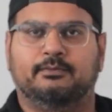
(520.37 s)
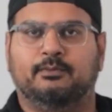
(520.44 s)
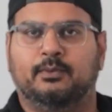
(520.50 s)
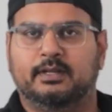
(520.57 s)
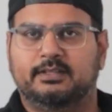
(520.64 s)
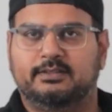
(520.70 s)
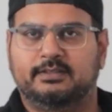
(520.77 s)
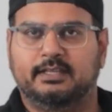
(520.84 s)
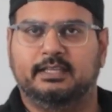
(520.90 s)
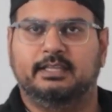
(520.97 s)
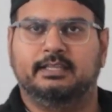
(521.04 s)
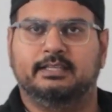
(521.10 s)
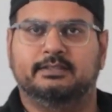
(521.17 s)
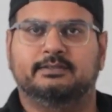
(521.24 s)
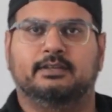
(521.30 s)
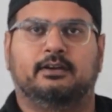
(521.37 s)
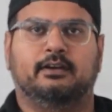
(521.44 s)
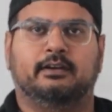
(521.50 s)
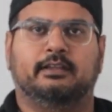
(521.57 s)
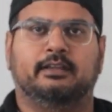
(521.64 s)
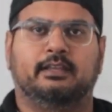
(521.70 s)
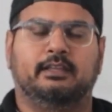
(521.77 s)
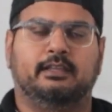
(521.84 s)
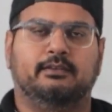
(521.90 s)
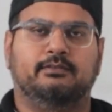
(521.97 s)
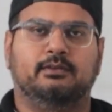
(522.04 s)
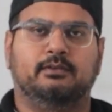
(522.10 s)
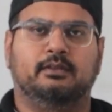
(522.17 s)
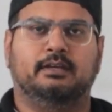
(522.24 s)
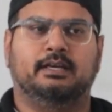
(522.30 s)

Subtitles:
what cities are going to give you